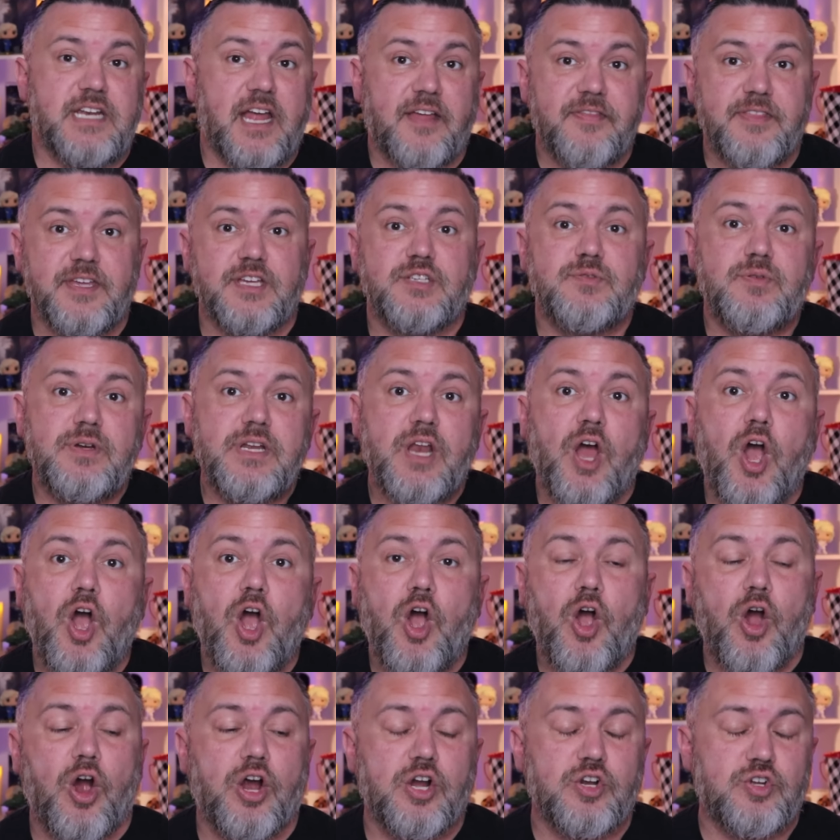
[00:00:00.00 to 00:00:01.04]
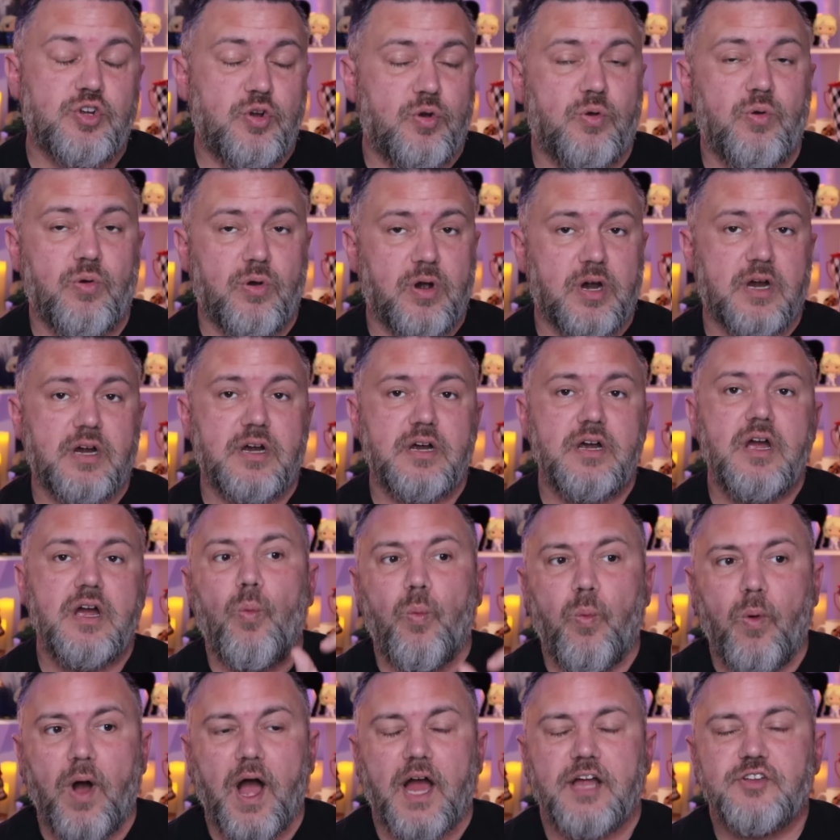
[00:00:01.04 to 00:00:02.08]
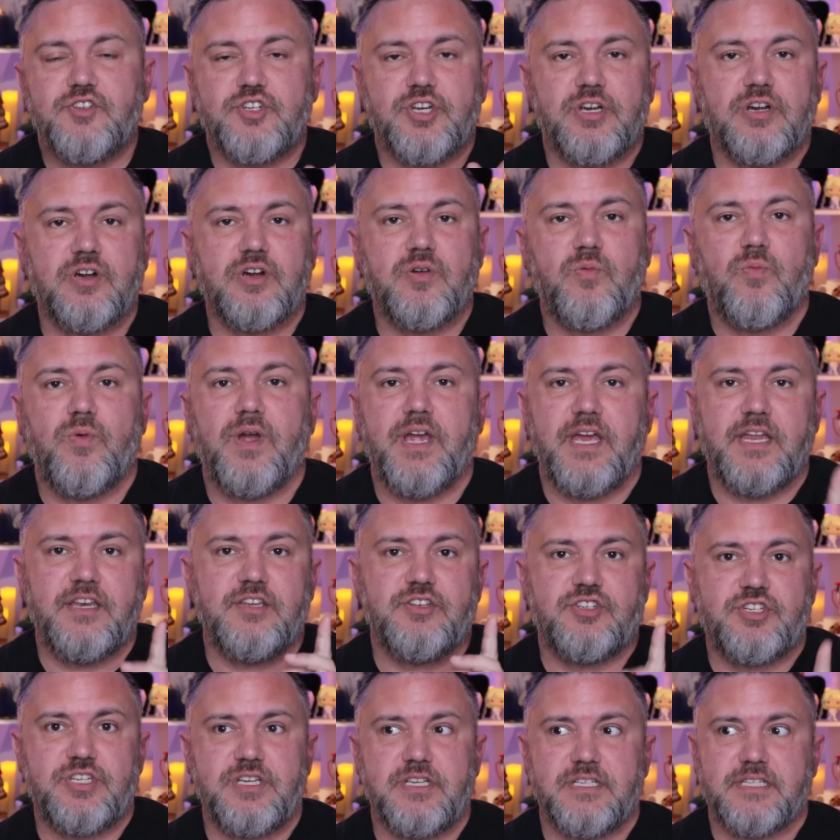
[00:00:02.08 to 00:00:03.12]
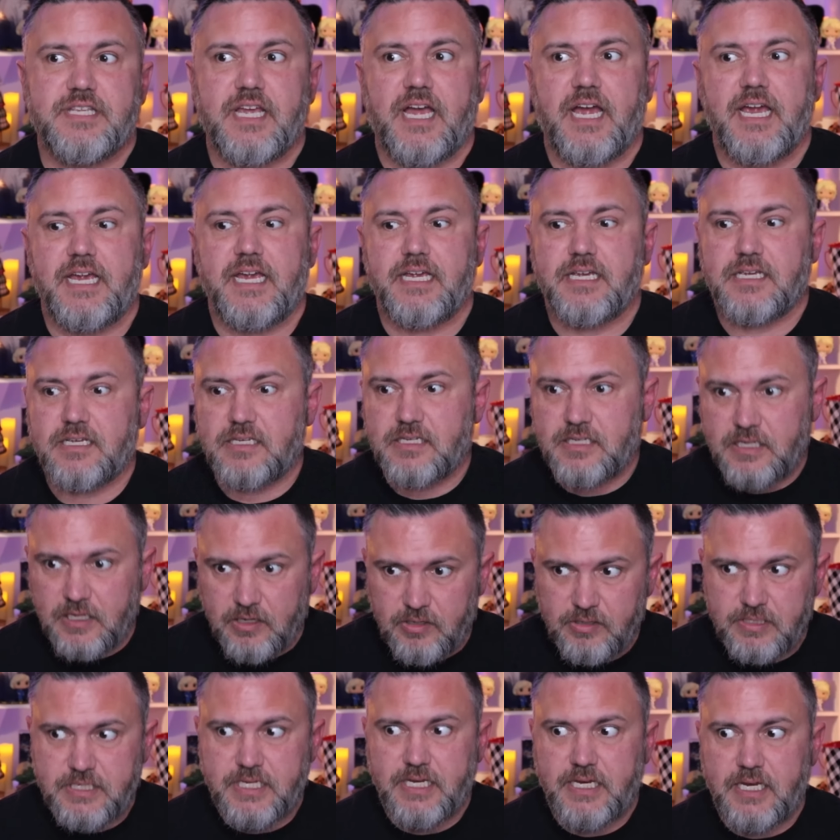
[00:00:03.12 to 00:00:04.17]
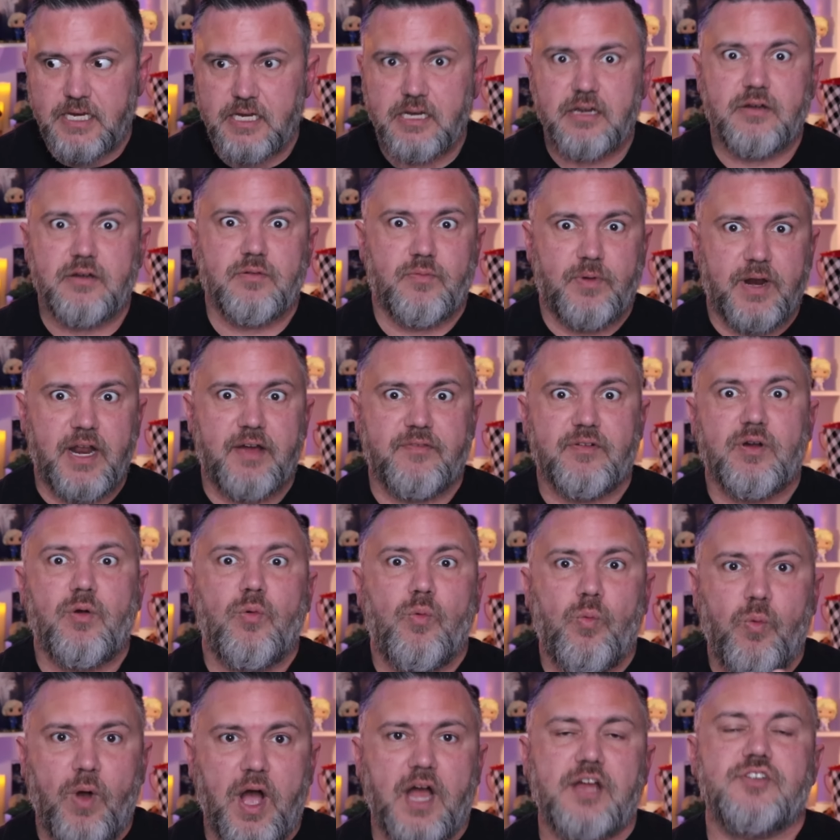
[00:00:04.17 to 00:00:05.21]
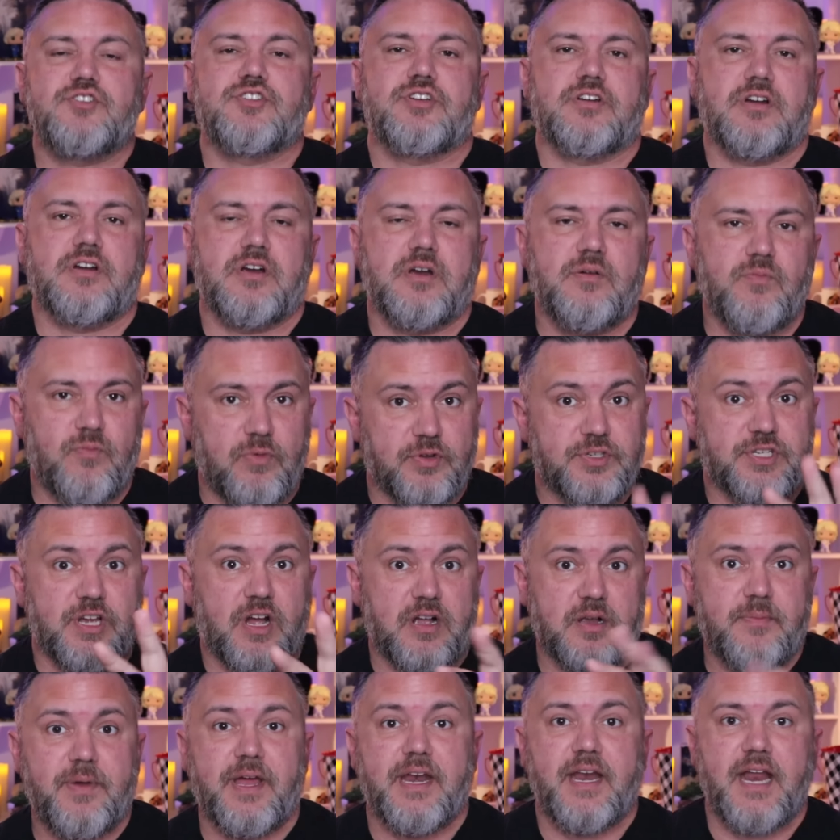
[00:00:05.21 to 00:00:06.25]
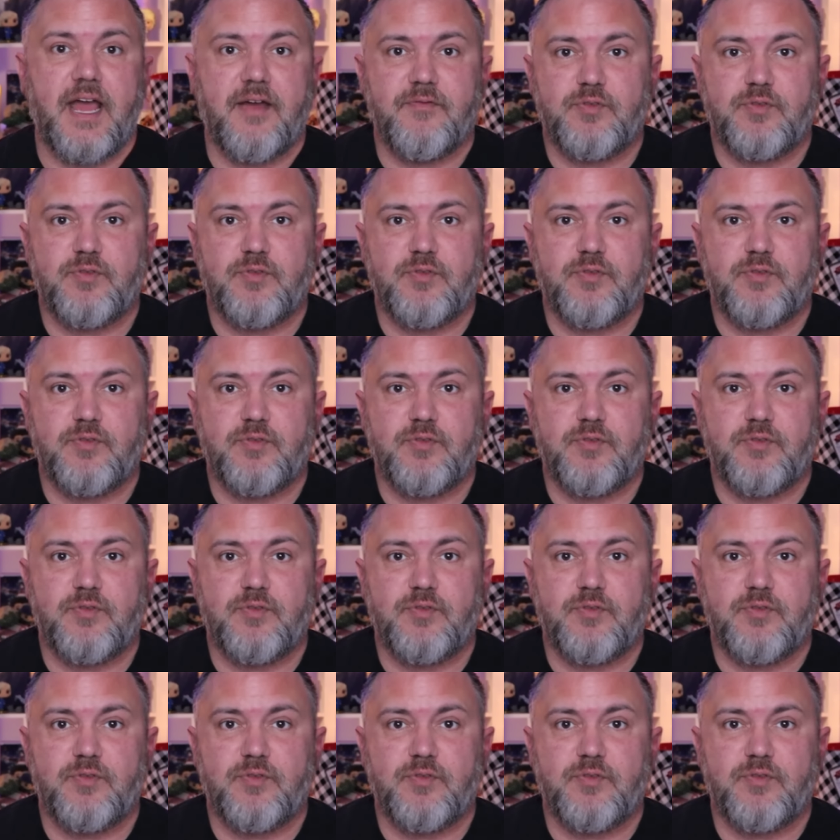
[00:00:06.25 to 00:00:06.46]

Now, this one, hardcore, watch her when she's like guilty or whatever. Watch her, and we'll talk about it